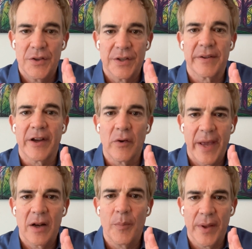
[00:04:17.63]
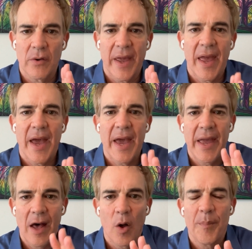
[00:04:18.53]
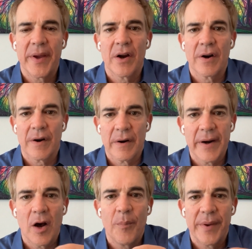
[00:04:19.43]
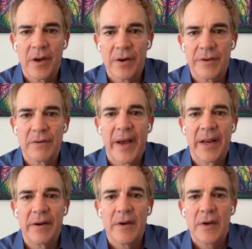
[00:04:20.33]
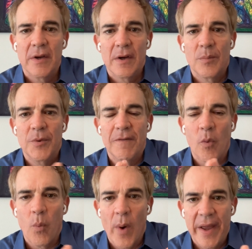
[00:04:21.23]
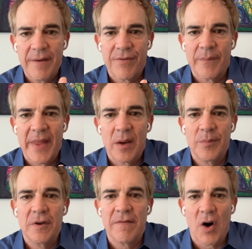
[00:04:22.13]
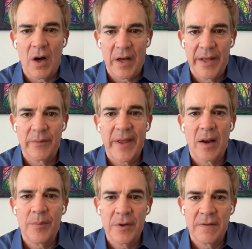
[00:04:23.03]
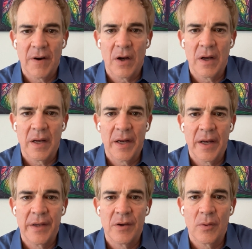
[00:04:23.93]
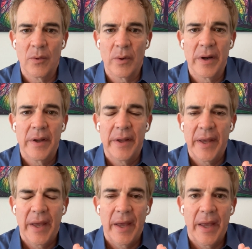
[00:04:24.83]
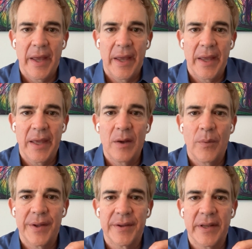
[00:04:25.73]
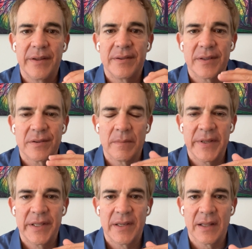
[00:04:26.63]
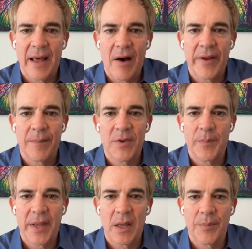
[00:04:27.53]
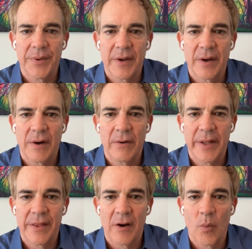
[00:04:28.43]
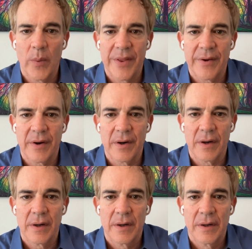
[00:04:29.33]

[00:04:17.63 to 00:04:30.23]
just like, okay, it'll be okay, helping her try to move away from that, move on, gotta move on, or he wasn't, his system didn't allow him to be able to go in there with her.